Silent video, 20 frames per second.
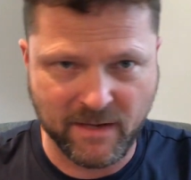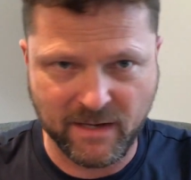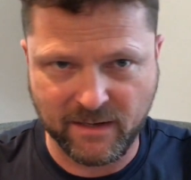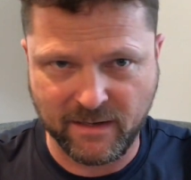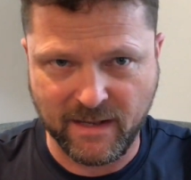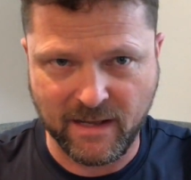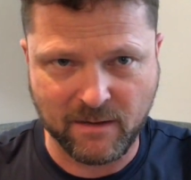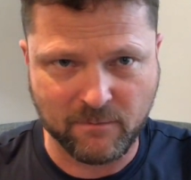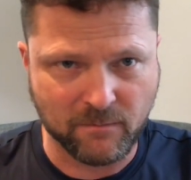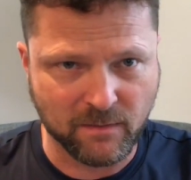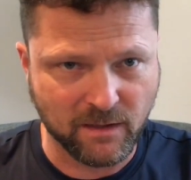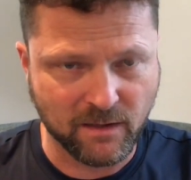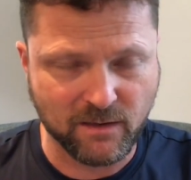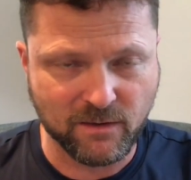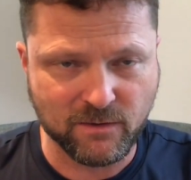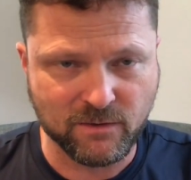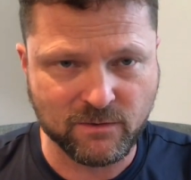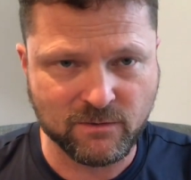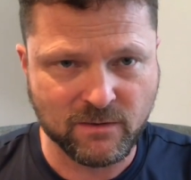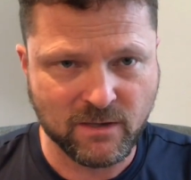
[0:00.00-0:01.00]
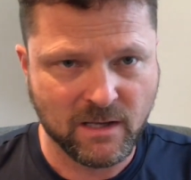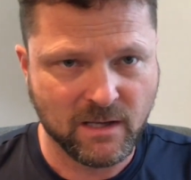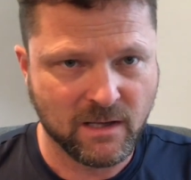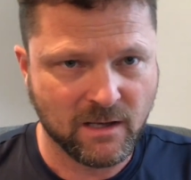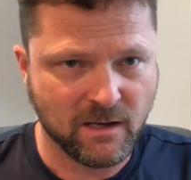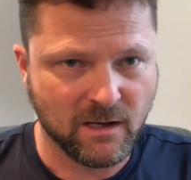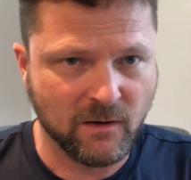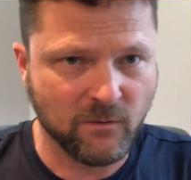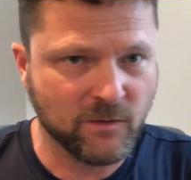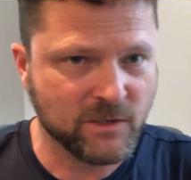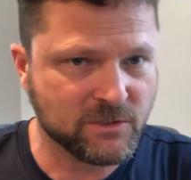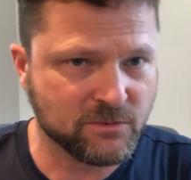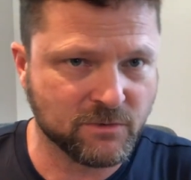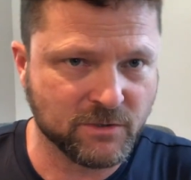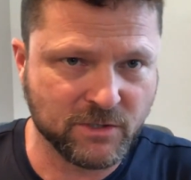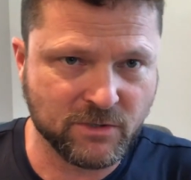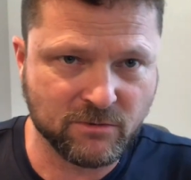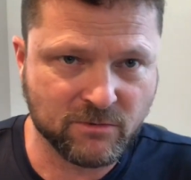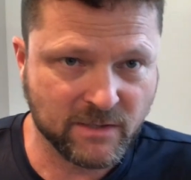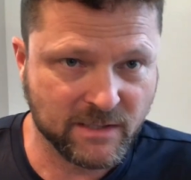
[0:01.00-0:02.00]
it down below which
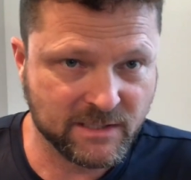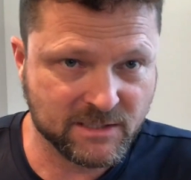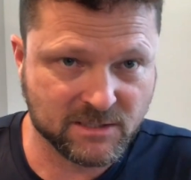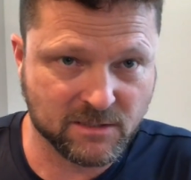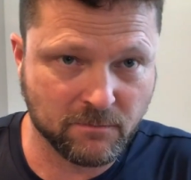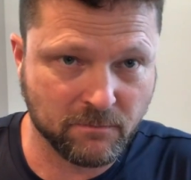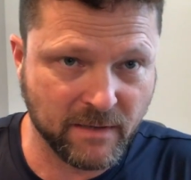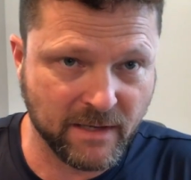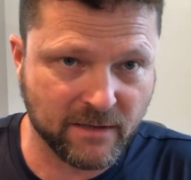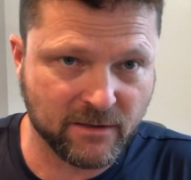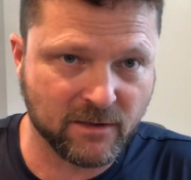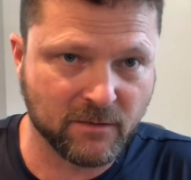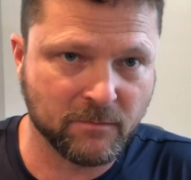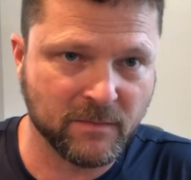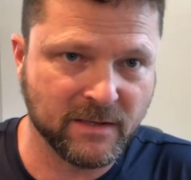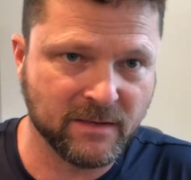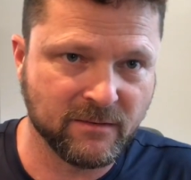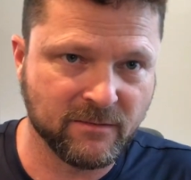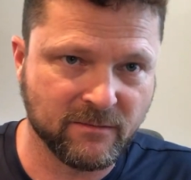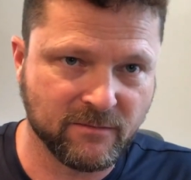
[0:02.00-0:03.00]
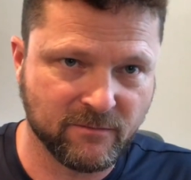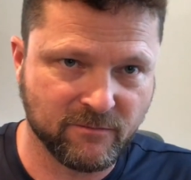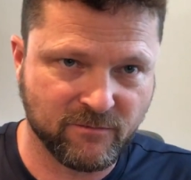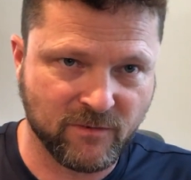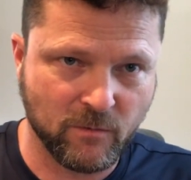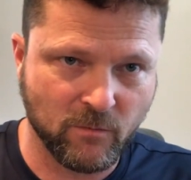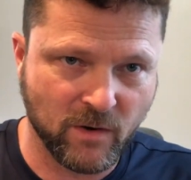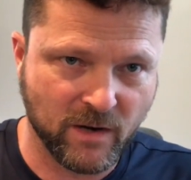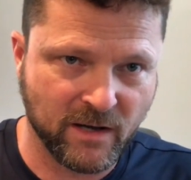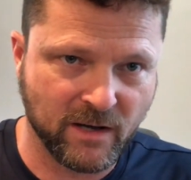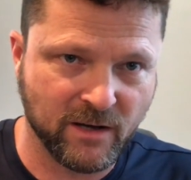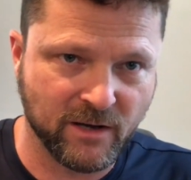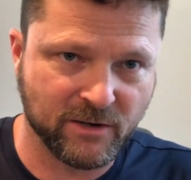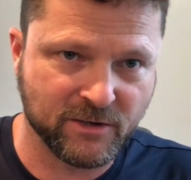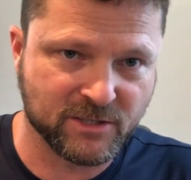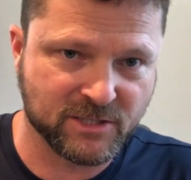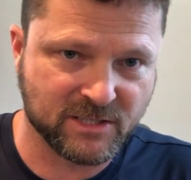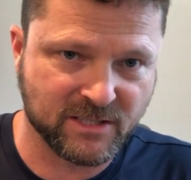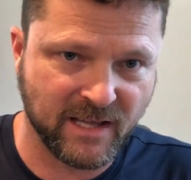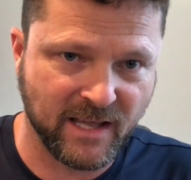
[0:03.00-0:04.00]
one you think's the better, but from what I
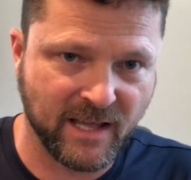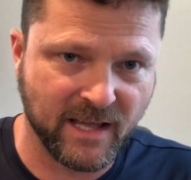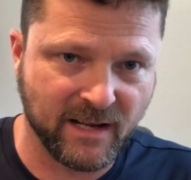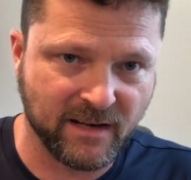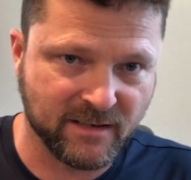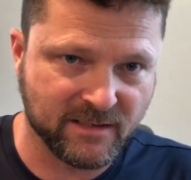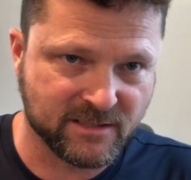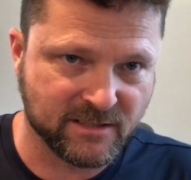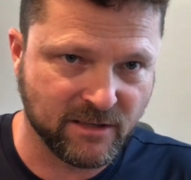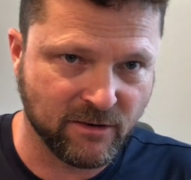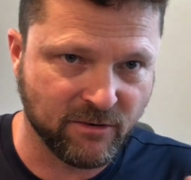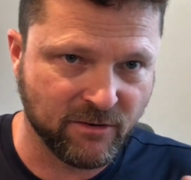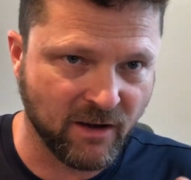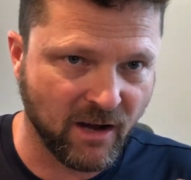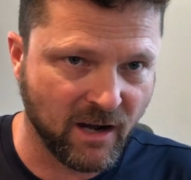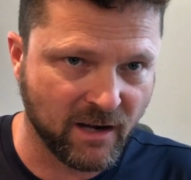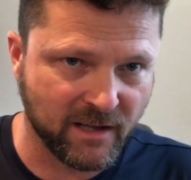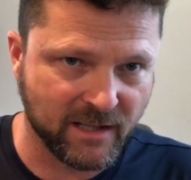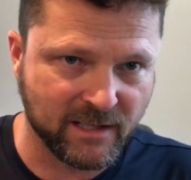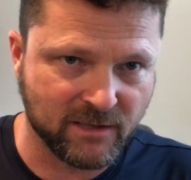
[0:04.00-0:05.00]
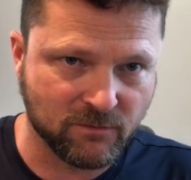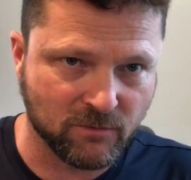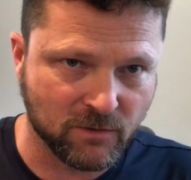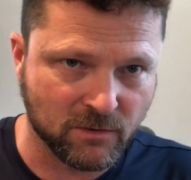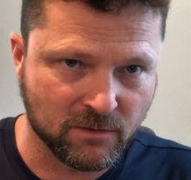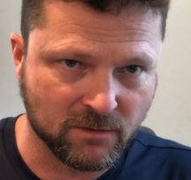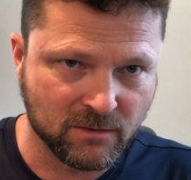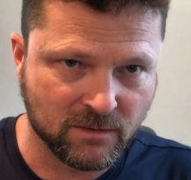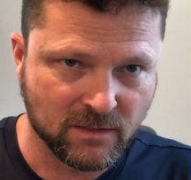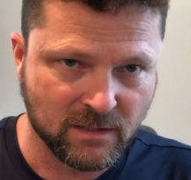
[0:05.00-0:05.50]
understand is they're not equal.